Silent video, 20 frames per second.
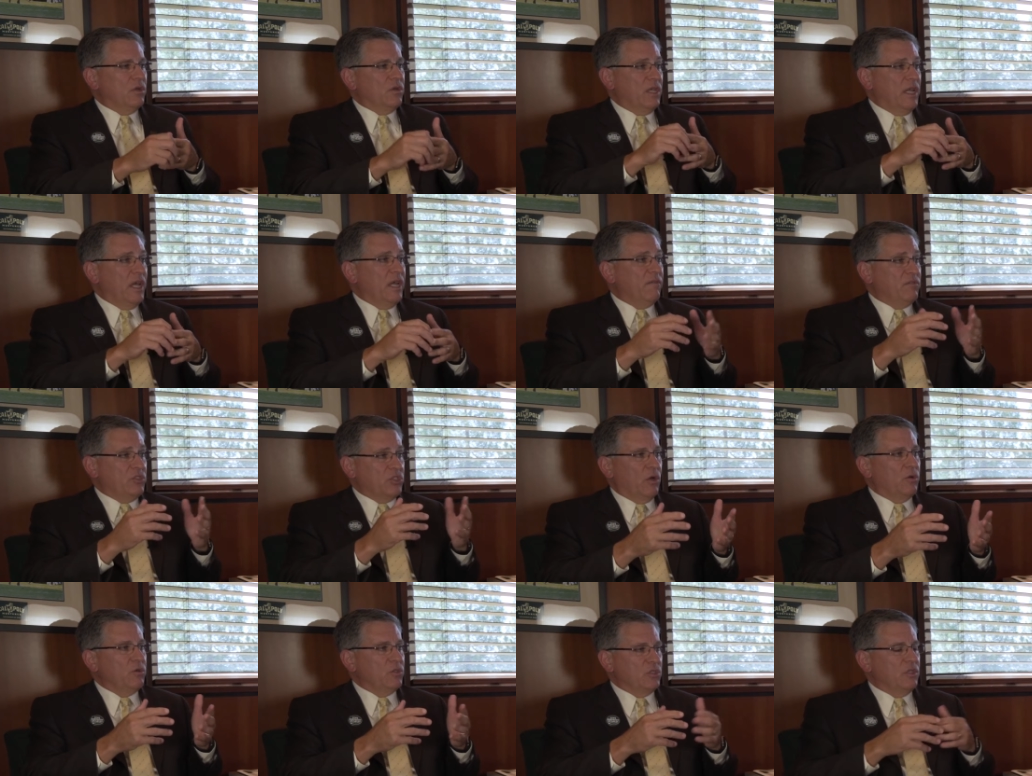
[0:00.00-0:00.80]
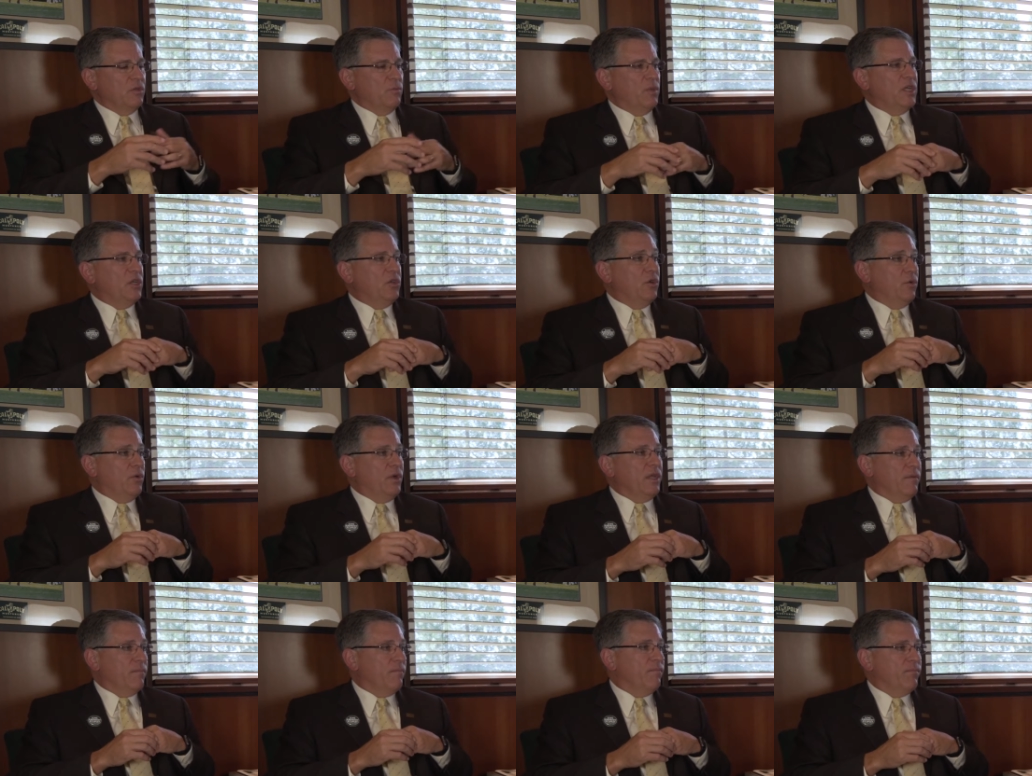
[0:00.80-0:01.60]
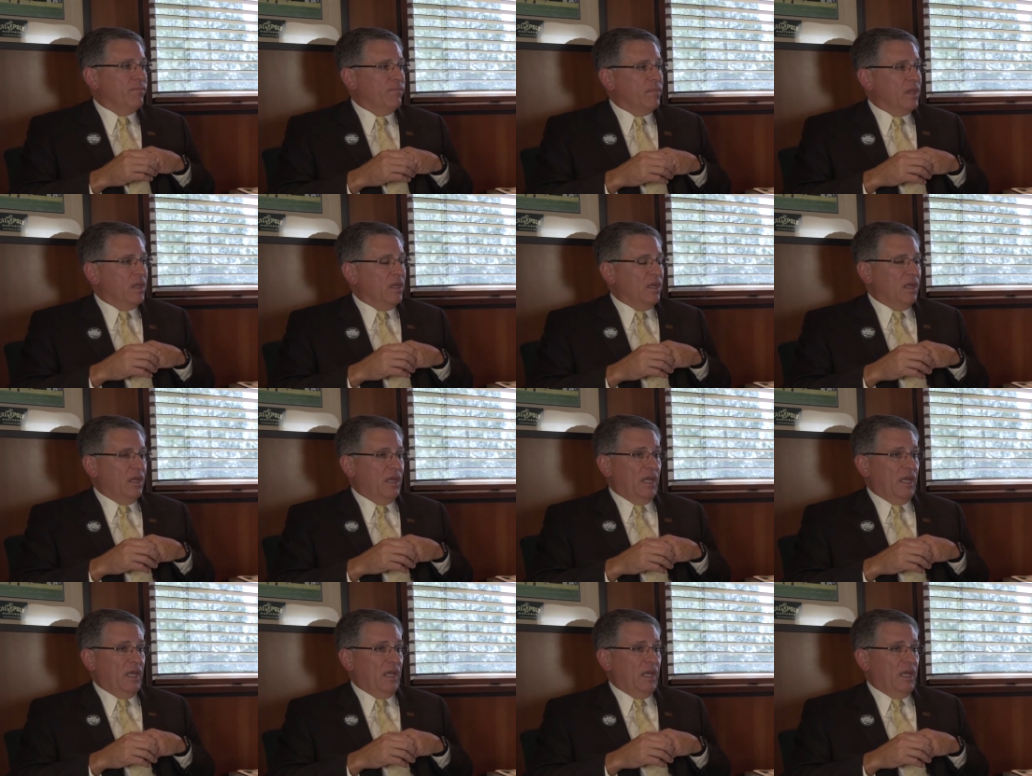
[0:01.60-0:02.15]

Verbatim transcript: they have chosen to be doing. Mm -hmm.